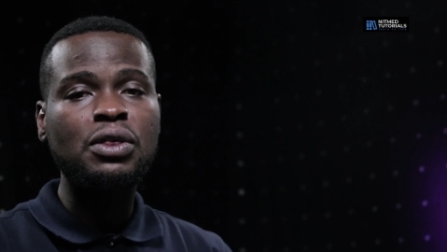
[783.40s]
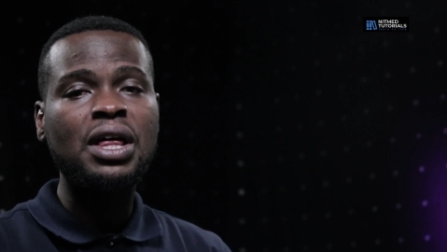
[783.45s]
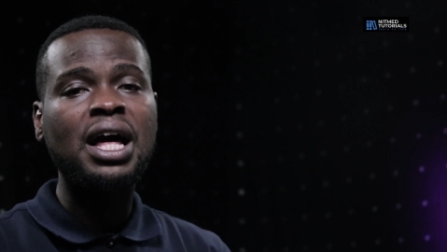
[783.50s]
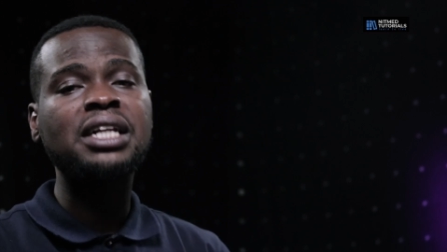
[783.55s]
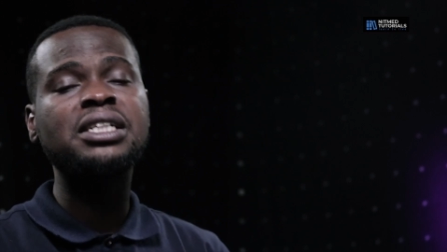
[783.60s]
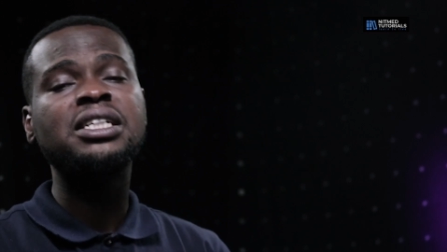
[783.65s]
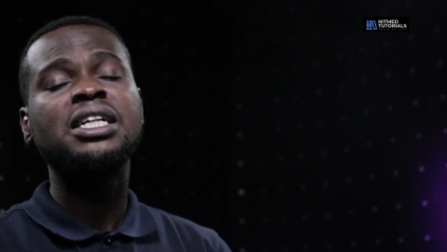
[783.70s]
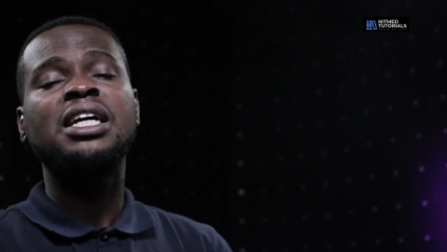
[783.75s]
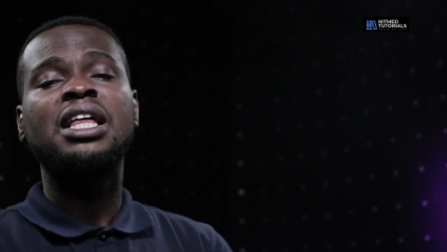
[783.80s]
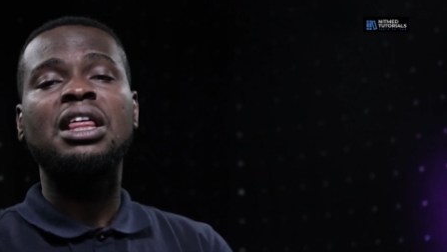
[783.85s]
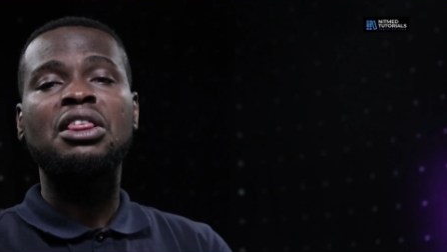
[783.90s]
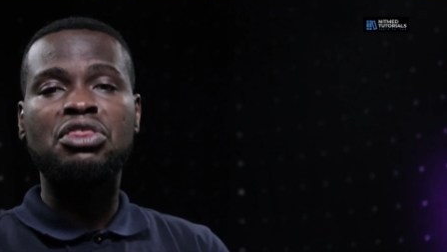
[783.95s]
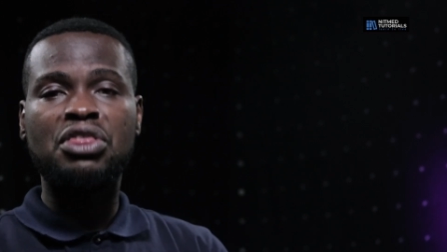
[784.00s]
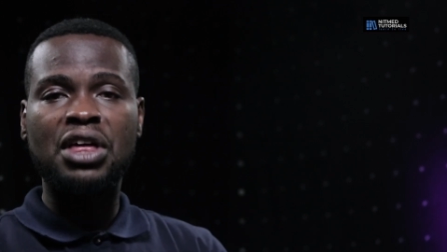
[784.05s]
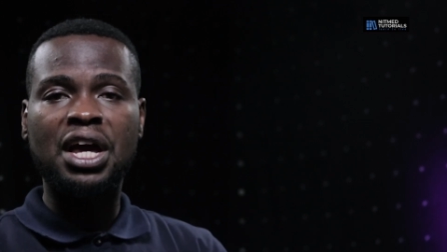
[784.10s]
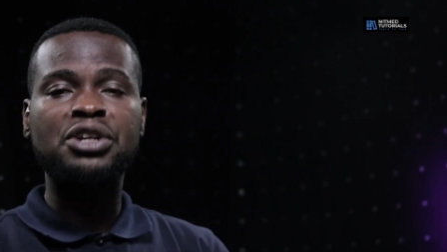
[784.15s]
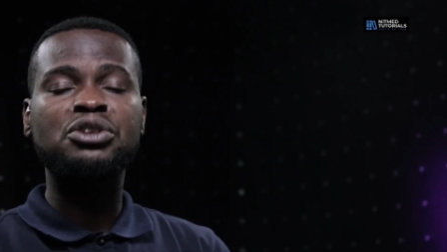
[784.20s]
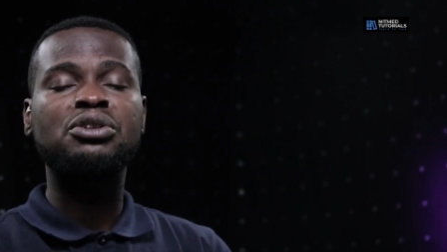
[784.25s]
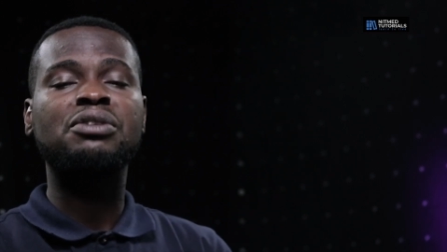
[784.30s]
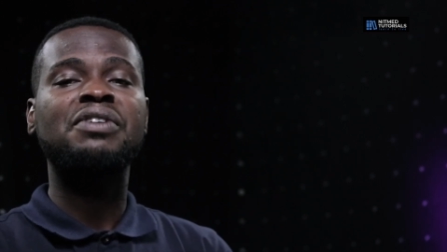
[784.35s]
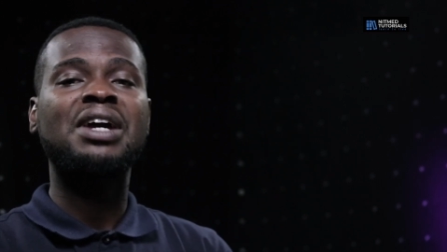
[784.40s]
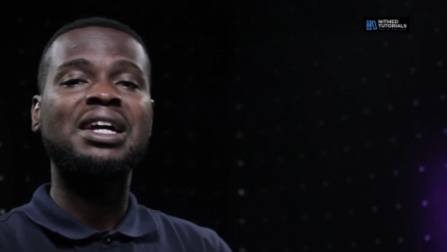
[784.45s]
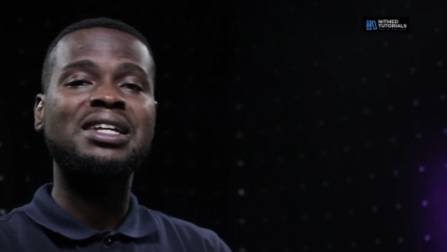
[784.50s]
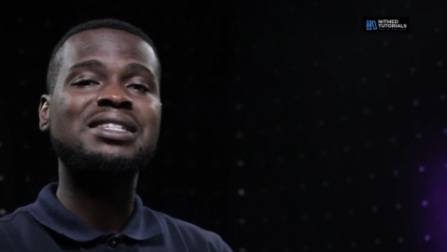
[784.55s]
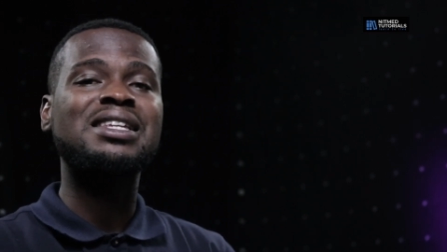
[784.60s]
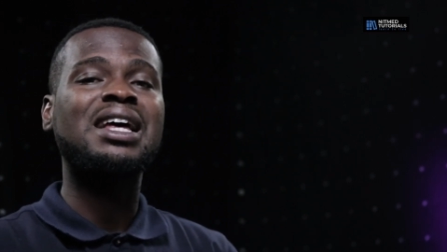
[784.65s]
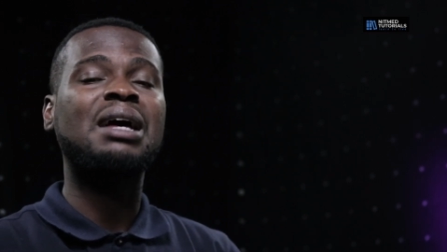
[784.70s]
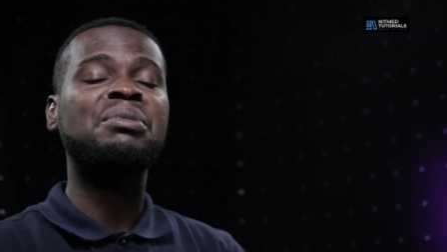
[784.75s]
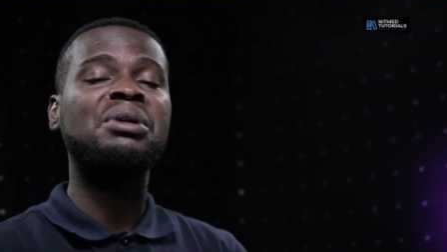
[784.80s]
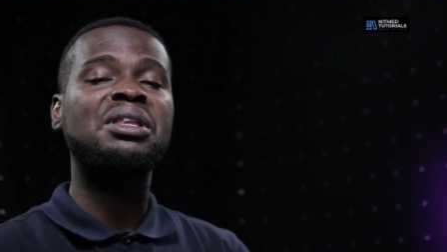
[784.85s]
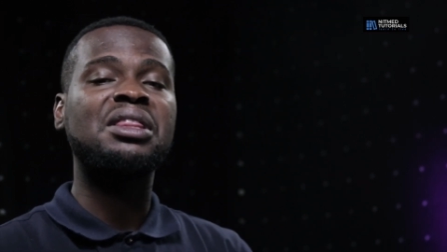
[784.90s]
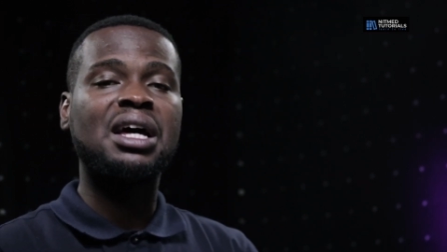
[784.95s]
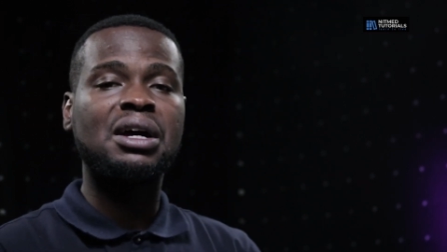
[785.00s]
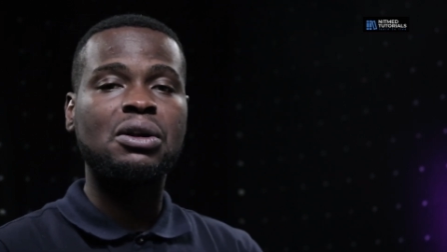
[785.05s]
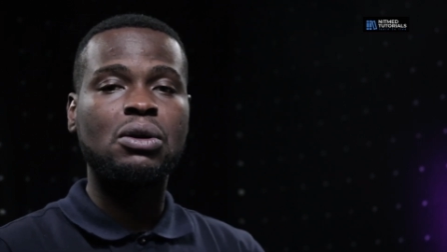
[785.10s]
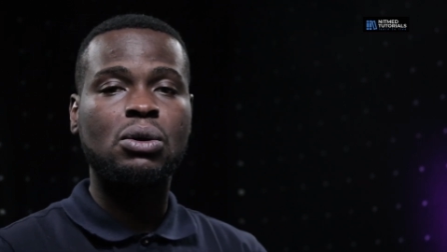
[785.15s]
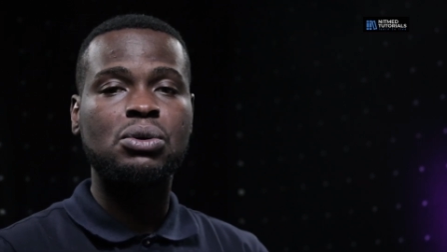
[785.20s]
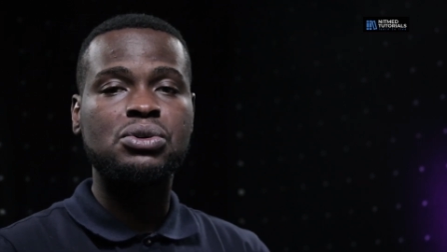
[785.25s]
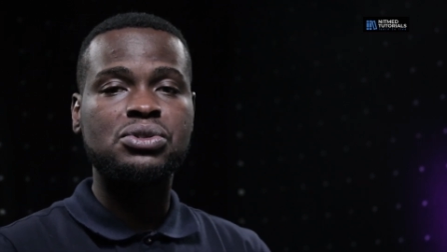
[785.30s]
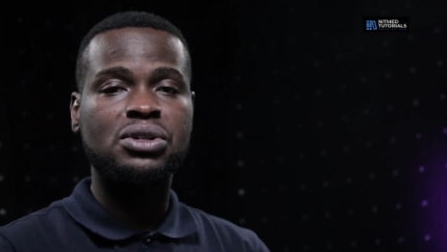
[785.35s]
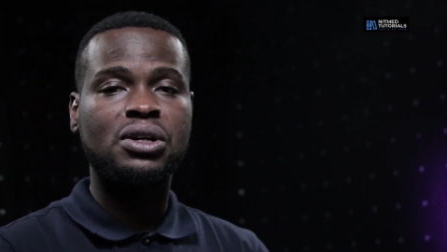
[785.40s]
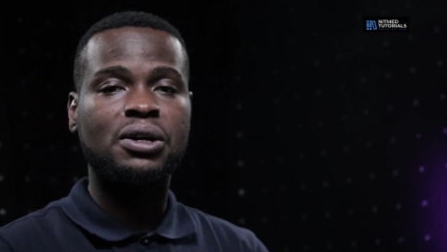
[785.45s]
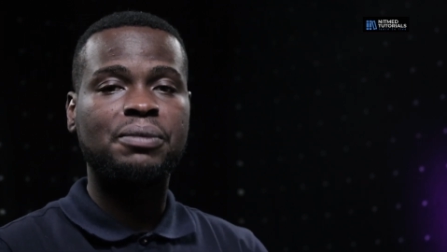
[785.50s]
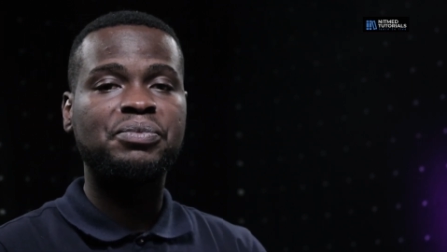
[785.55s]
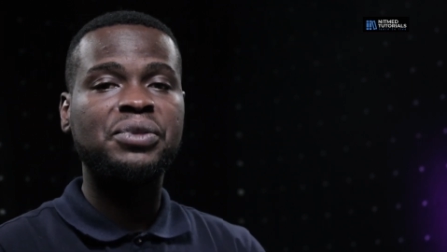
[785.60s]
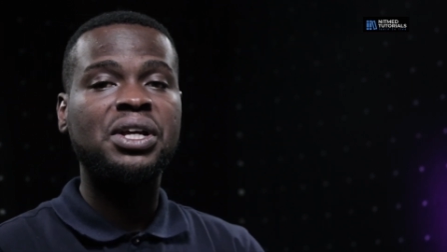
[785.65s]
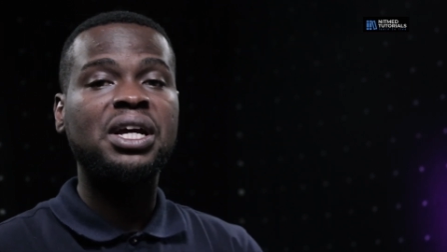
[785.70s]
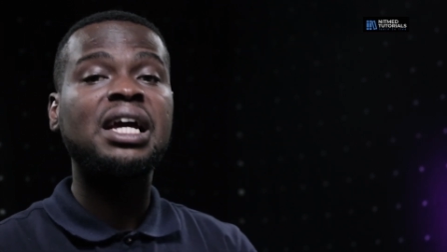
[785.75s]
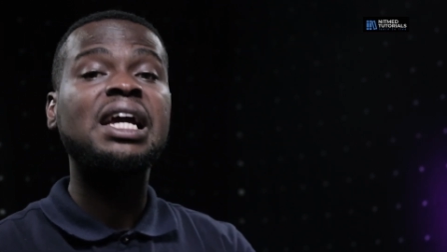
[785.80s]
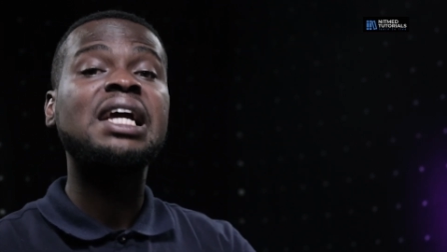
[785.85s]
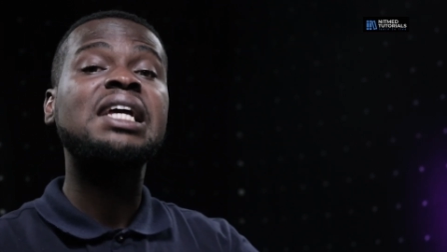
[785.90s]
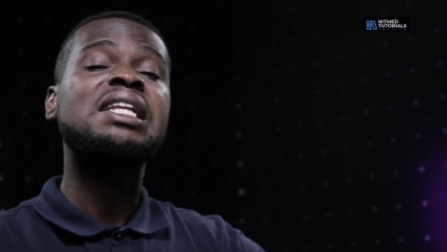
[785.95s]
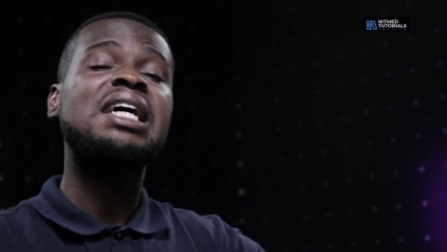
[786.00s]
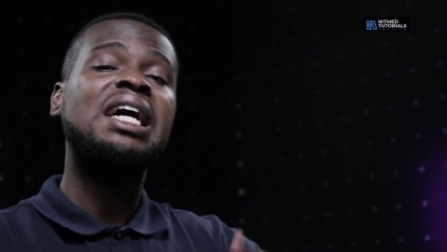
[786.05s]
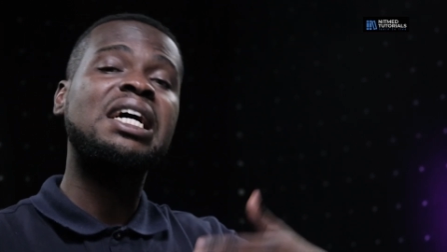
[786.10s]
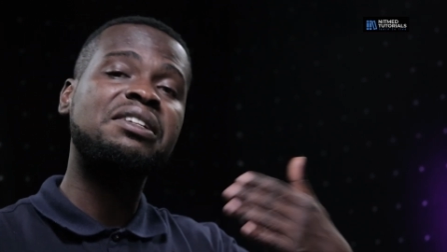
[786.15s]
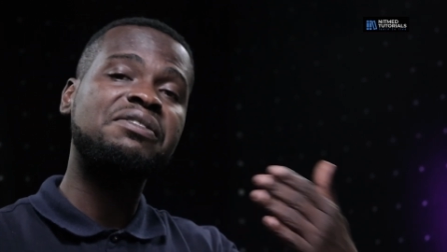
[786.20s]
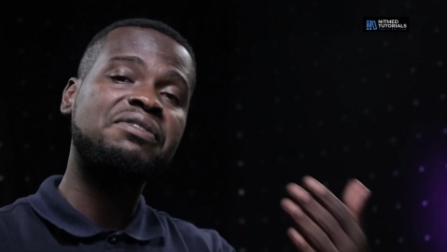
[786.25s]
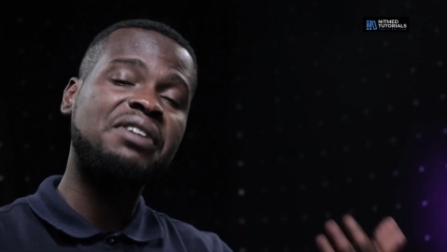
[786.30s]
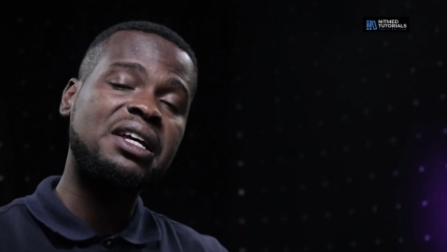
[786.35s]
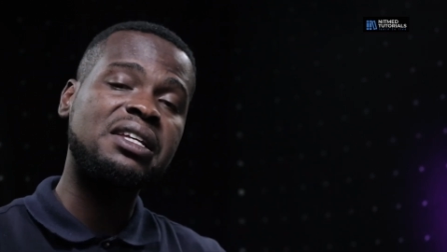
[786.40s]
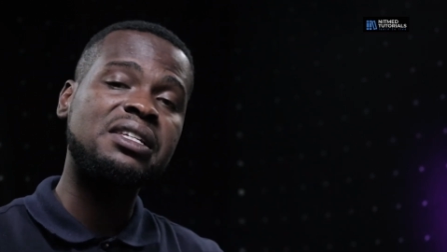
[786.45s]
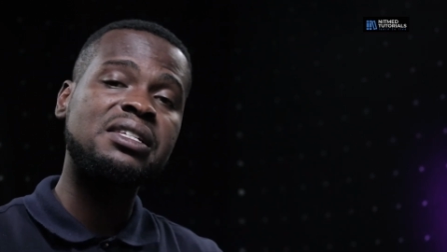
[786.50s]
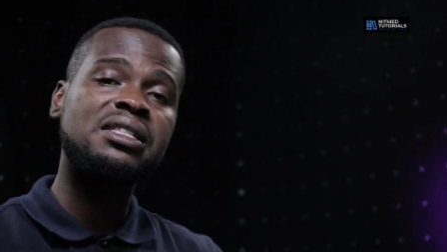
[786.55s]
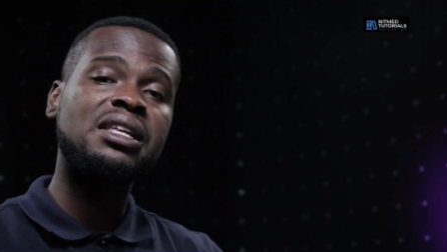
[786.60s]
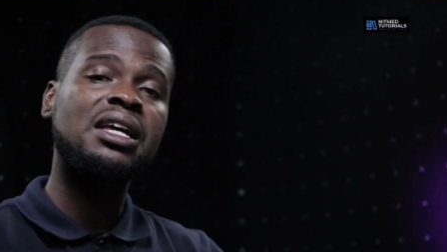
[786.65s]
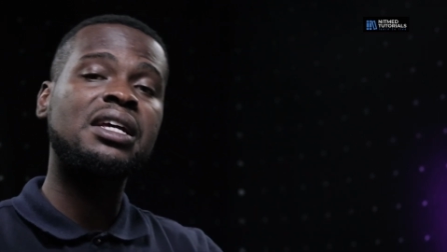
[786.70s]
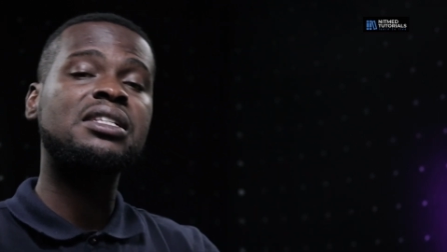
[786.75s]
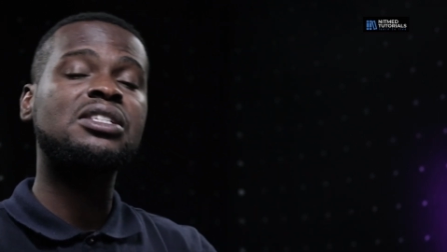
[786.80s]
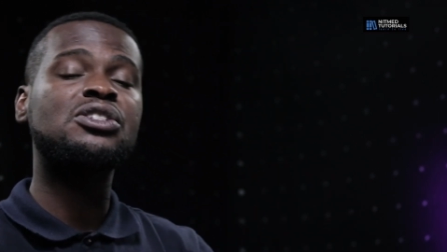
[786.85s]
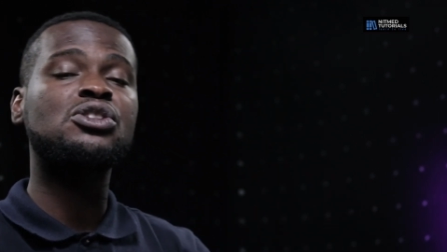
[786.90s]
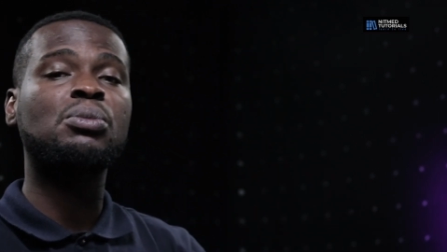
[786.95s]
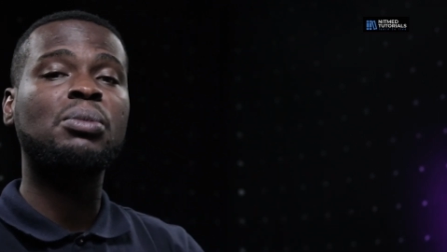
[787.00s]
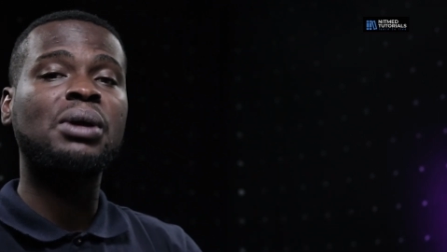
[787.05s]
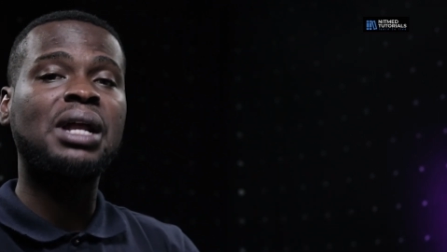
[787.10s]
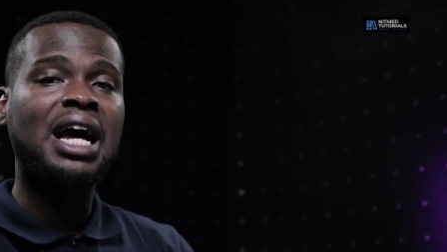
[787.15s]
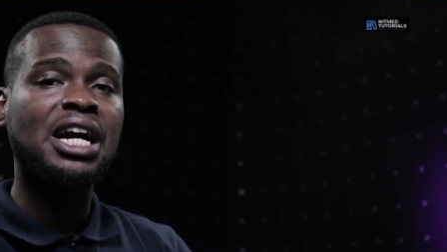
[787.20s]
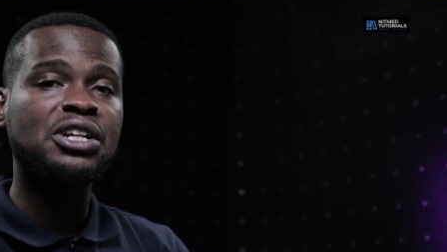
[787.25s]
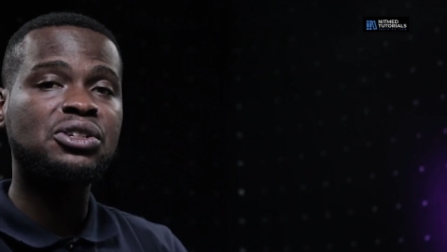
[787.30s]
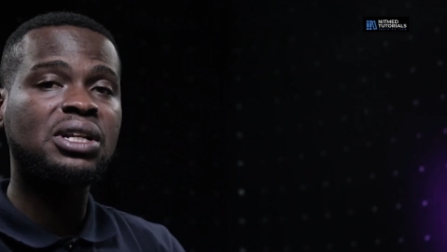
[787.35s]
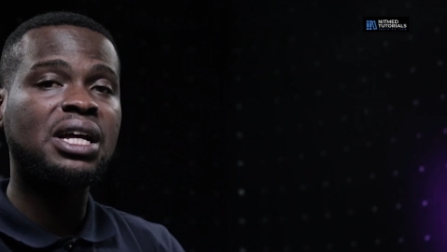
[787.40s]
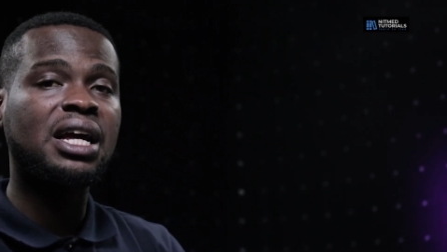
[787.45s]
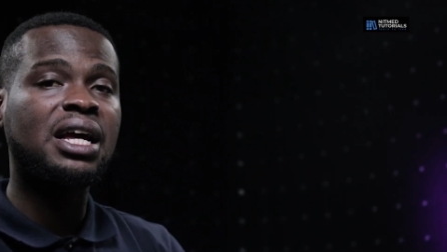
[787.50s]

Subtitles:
that, then you've examined that ulcer. In advanced states, you might actually